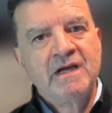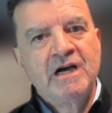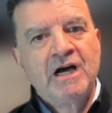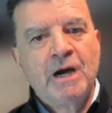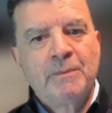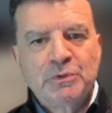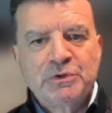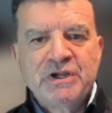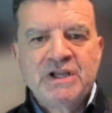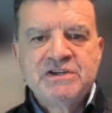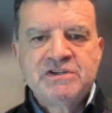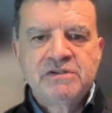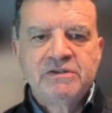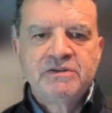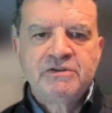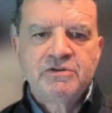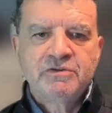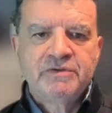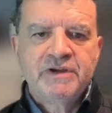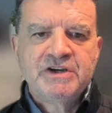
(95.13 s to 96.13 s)
A potential
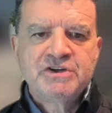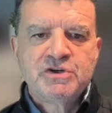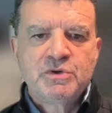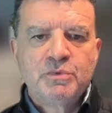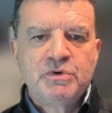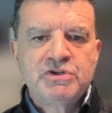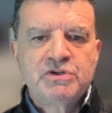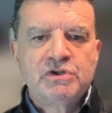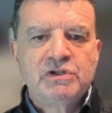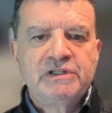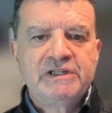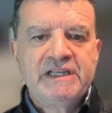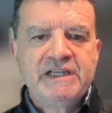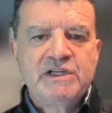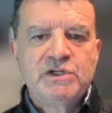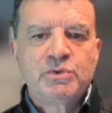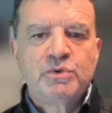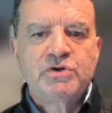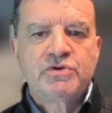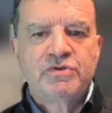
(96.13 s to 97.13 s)
intervention which could
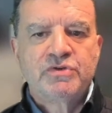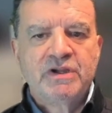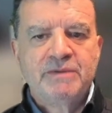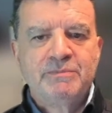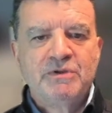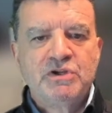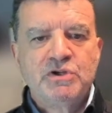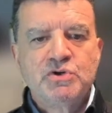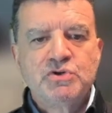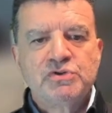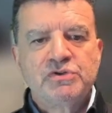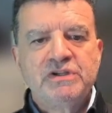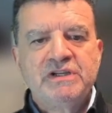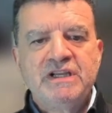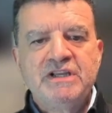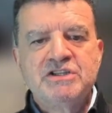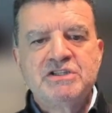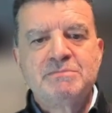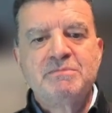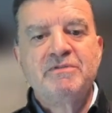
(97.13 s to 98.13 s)
lead to a treatment usually
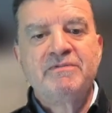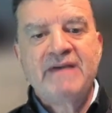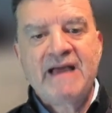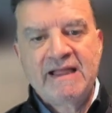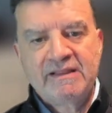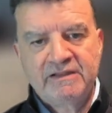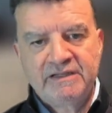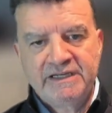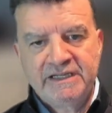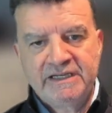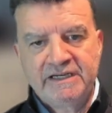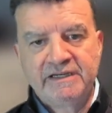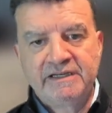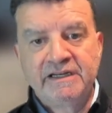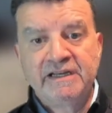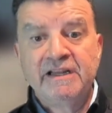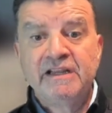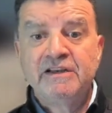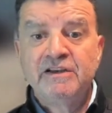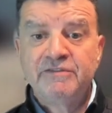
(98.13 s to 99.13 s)
needs to be validated
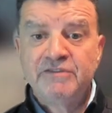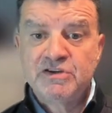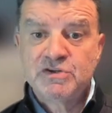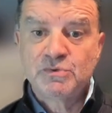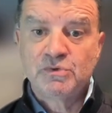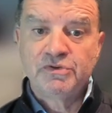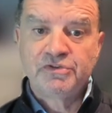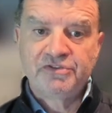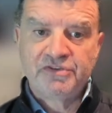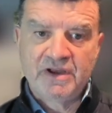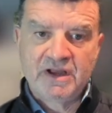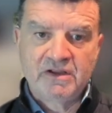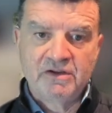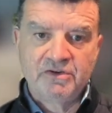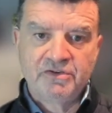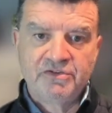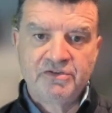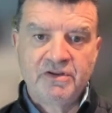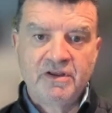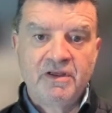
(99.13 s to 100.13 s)
in individual
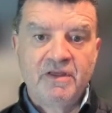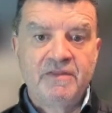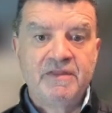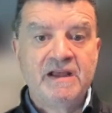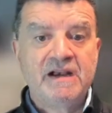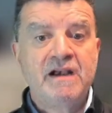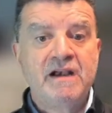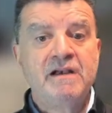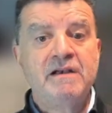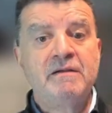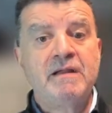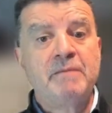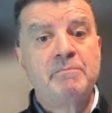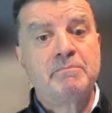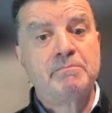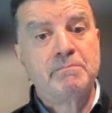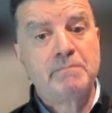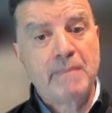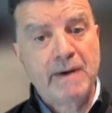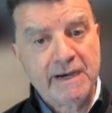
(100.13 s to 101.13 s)
cells, then in
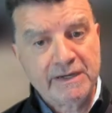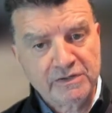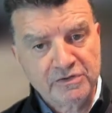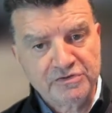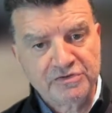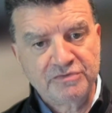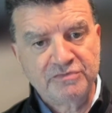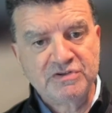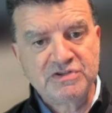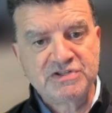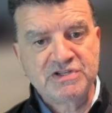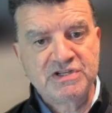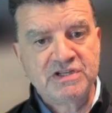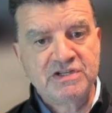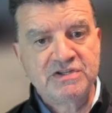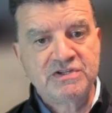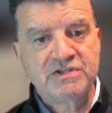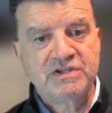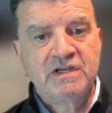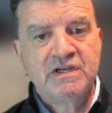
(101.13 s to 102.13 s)
models of
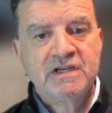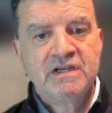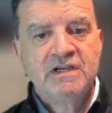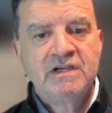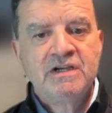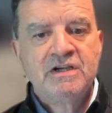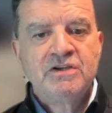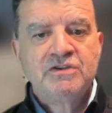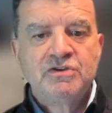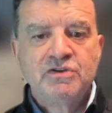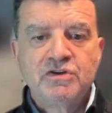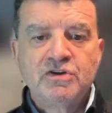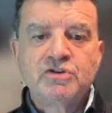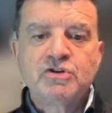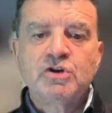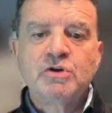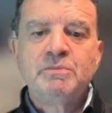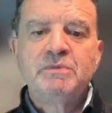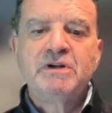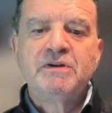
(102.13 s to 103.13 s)
disease, to
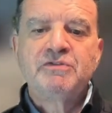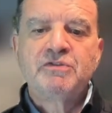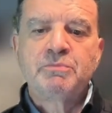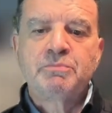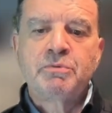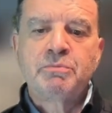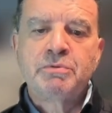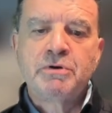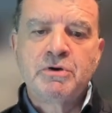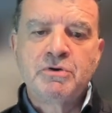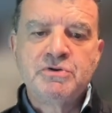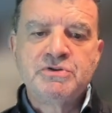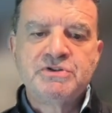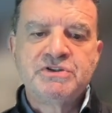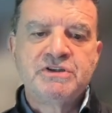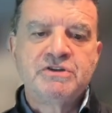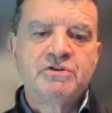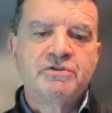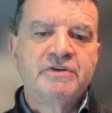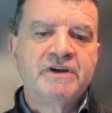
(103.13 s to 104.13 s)
determine if the proposed
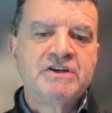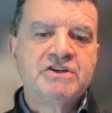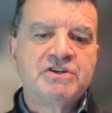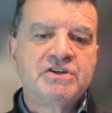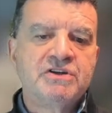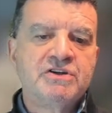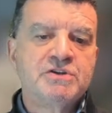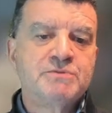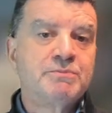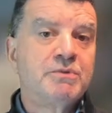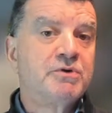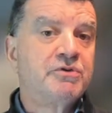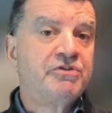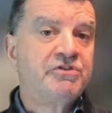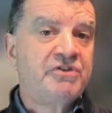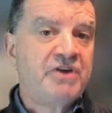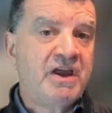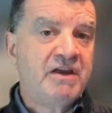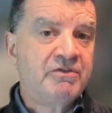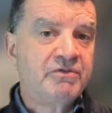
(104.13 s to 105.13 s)
intervention is both
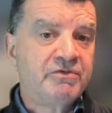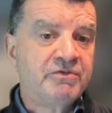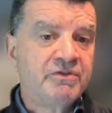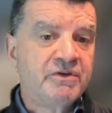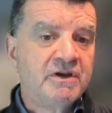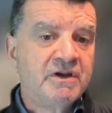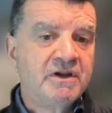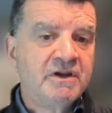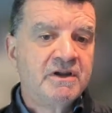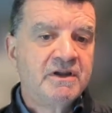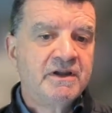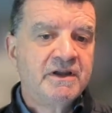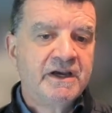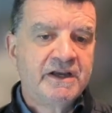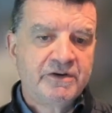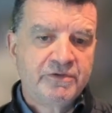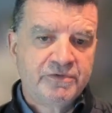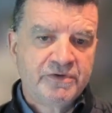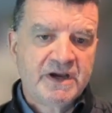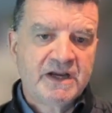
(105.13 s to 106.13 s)
safe
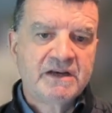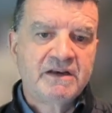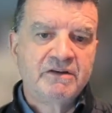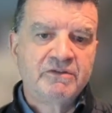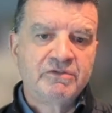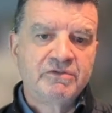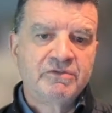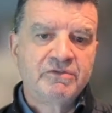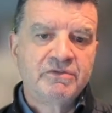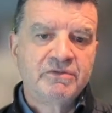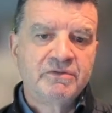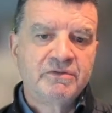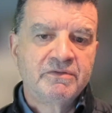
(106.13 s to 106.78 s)
and effective.